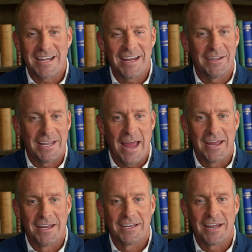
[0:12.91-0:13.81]
England
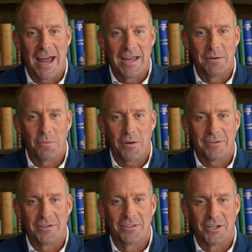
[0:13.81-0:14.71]
counties, Canadian
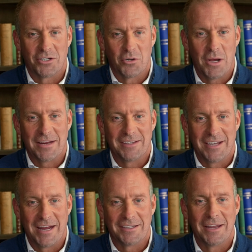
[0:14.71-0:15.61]
provinces, and Australian
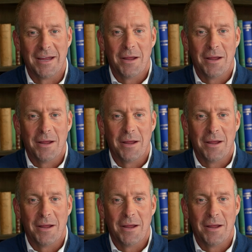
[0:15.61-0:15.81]
states.